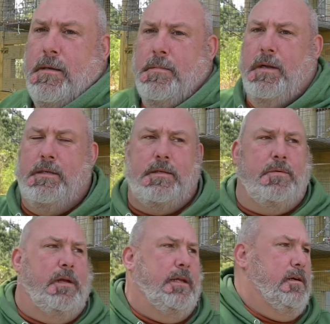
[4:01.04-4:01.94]
But let's see
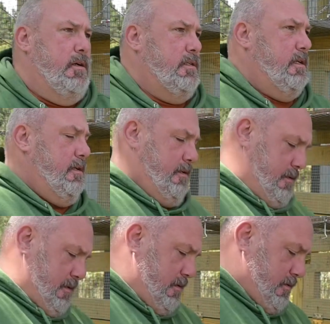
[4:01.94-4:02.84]
what he does.
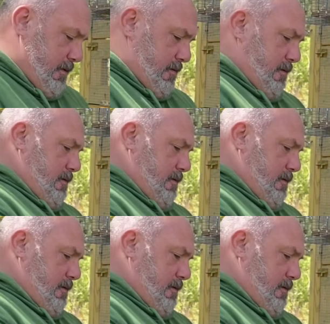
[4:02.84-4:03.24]
Well,